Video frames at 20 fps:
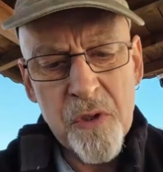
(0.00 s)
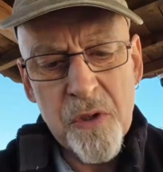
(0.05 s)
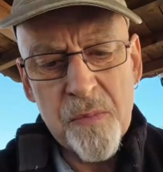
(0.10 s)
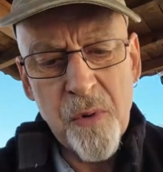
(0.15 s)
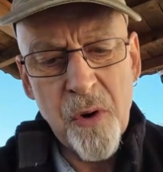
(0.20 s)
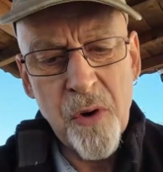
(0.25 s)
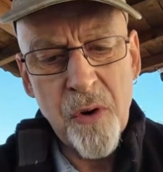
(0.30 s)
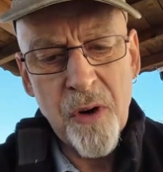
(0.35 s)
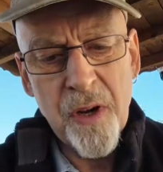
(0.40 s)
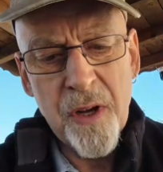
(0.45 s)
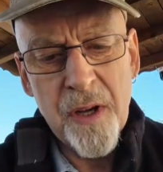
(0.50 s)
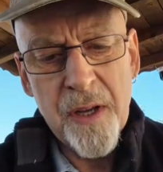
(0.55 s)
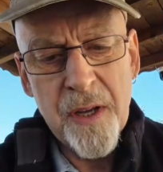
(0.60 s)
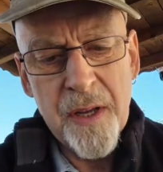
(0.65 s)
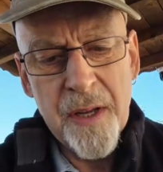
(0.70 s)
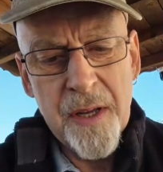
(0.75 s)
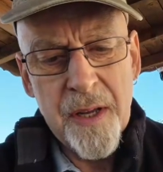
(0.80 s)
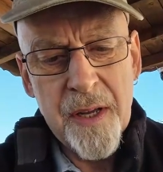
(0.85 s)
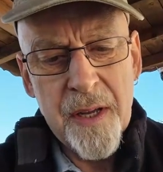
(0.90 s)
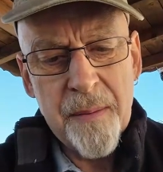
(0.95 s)
smaller,
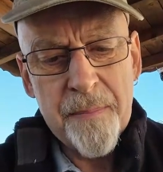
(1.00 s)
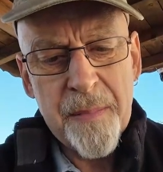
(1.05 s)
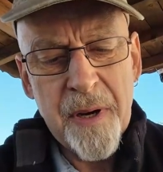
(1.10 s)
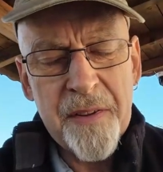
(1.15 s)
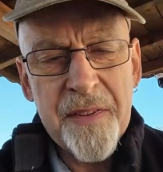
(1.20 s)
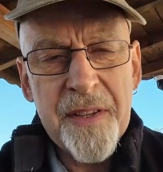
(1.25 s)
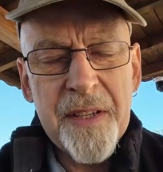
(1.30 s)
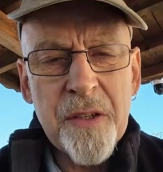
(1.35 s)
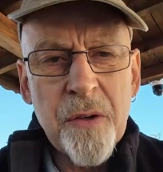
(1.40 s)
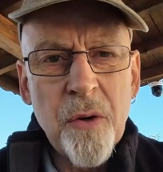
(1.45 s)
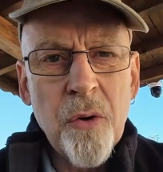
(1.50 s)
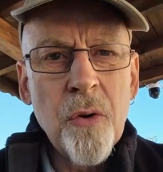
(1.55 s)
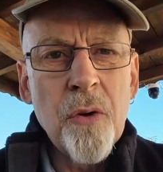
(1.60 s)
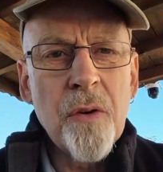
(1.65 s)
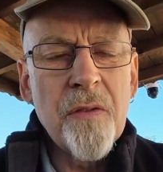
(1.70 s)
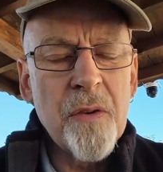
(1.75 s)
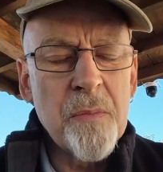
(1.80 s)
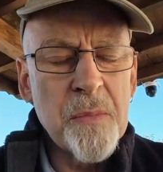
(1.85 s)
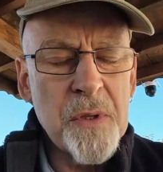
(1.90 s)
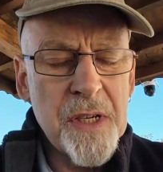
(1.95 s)
but I think all
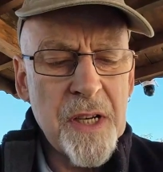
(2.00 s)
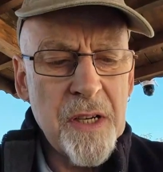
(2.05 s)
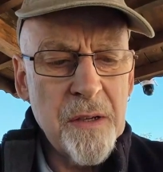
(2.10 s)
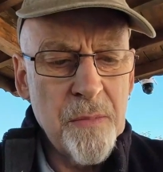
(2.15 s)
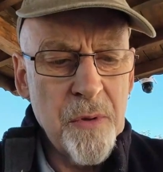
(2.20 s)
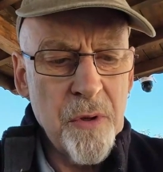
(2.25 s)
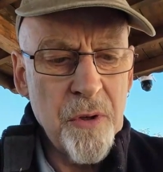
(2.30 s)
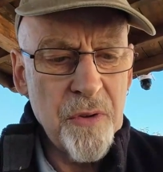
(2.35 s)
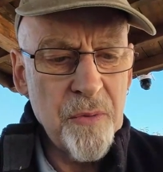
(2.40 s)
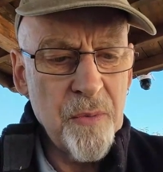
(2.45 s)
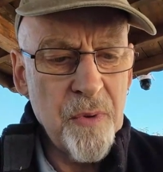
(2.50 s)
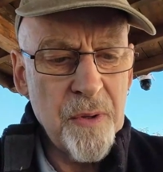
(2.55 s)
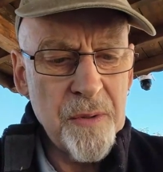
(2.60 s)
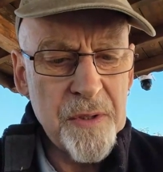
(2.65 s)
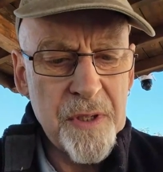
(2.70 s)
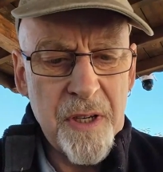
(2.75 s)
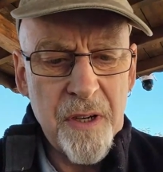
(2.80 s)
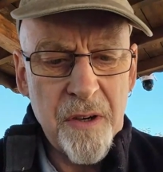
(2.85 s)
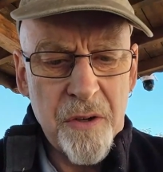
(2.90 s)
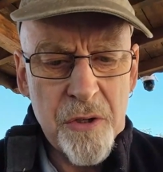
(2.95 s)
of them sell more than what
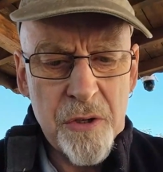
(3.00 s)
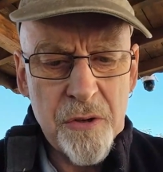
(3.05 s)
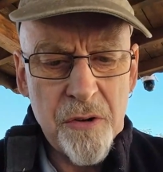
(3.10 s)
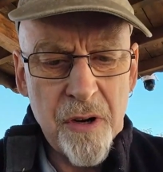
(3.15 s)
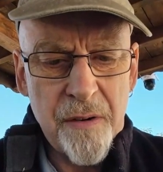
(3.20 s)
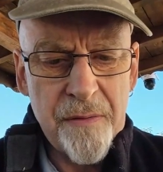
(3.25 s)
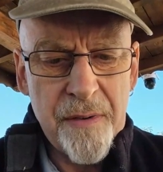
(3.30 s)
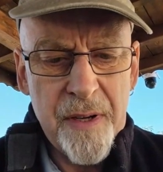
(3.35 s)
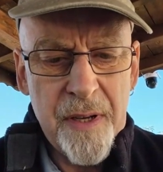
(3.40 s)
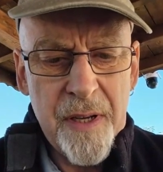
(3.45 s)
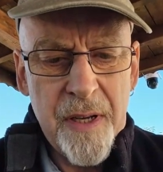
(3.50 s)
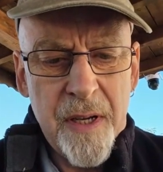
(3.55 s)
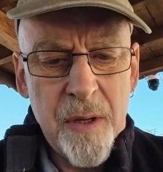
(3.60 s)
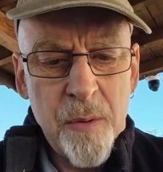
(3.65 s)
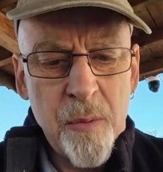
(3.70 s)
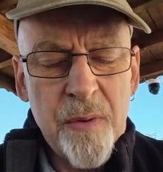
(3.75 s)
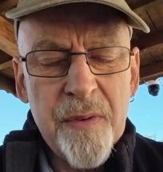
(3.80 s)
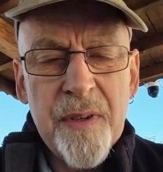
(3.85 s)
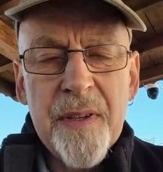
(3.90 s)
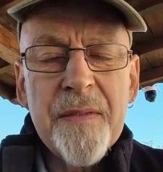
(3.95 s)
was in Ostrov.
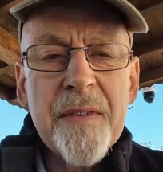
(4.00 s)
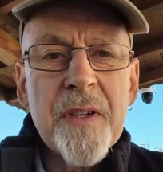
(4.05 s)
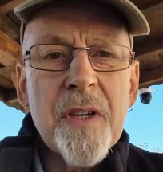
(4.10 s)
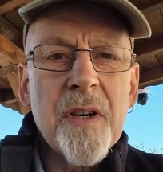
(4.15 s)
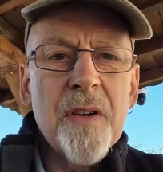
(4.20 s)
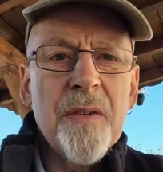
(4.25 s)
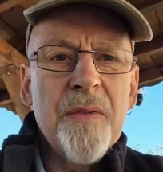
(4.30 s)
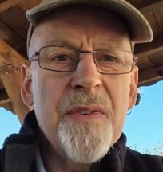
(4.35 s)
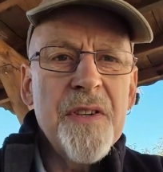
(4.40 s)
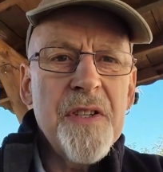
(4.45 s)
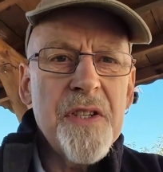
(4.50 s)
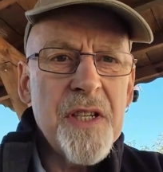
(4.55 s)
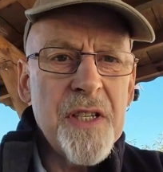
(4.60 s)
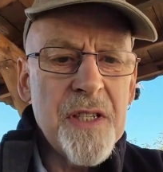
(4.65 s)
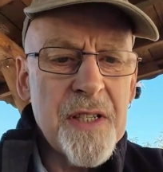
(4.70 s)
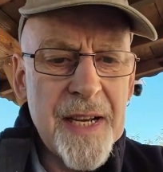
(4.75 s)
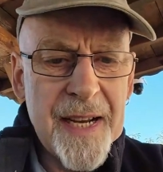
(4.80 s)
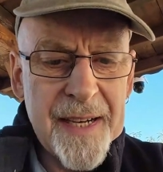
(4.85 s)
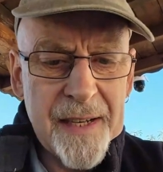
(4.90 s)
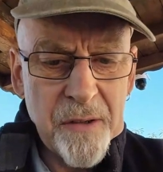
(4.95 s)
We've even got a fishing
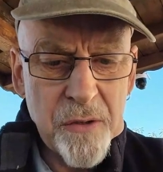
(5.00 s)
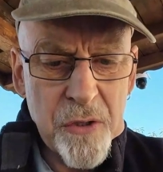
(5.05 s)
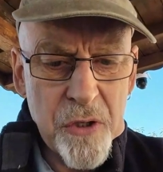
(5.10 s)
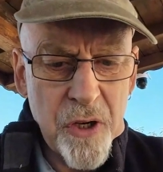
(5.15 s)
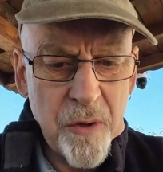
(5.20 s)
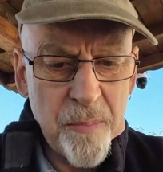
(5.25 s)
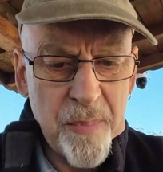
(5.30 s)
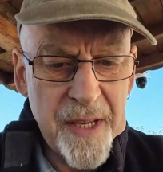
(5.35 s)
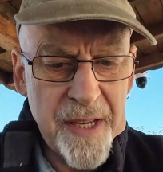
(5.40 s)
tackle shop